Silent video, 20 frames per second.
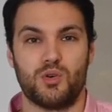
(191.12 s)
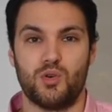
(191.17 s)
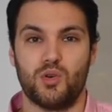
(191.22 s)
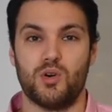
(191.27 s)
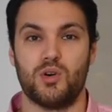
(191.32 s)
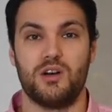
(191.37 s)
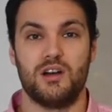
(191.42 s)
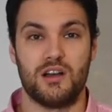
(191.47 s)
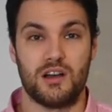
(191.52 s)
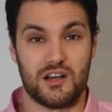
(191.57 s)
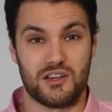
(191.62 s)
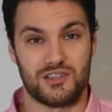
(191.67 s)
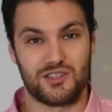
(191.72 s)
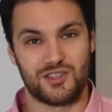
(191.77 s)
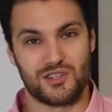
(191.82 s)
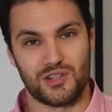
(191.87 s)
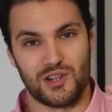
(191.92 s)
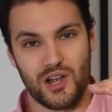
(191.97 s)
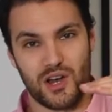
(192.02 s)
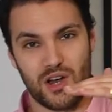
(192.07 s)
or a
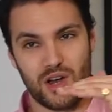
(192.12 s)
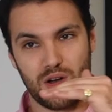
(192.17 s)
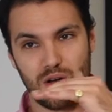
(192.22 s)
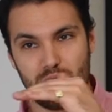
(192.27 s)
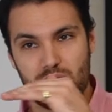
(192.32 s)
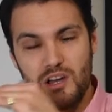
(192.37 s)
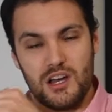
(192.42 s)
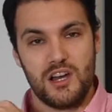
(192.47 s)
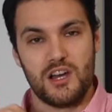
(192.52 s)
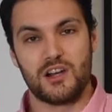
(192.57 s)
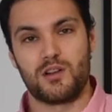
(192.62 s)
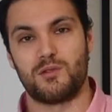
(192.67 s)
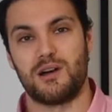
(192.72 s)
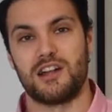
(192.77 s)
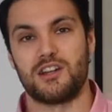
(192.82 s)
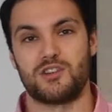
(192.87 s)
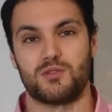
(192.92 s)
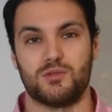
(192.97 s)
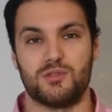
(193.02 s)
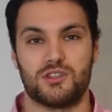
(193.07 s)
slow,
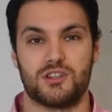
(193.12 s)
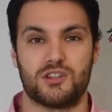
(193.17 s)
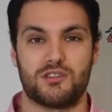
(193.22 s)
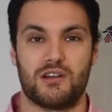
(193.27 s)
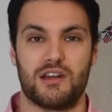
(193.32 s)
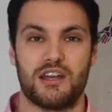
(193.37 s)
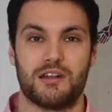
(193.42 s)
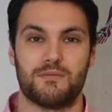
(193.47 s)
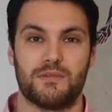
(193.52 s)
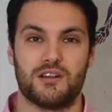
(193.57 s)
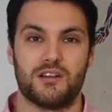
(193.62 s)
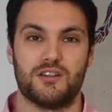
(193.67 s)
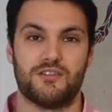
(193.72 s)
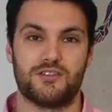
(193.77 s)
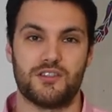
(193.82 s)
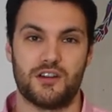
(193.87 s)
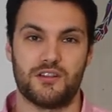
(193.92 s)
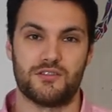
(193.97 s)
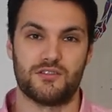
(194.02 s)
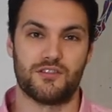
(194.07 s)
gradual degradation of,
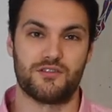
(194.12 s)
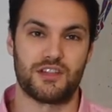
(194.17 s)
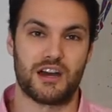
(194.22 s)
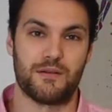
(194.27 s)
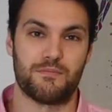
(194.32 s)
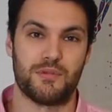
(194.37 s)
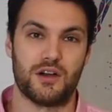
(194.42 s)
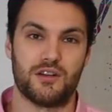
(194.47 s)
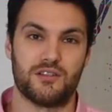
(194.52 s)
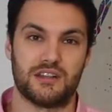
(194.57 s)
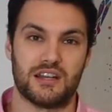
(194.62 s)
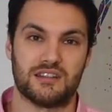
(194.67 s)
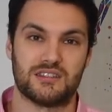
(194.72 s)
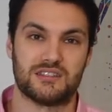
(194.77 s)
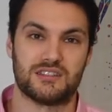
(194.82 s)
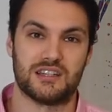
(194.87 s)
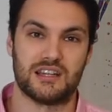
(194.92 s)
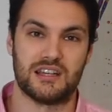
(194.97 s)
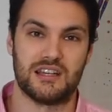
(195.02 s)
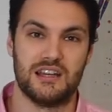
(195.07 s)
of that bone
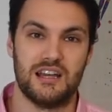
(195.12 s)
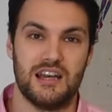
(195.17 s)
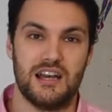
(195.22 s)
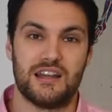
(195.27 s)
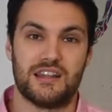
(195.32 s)
density.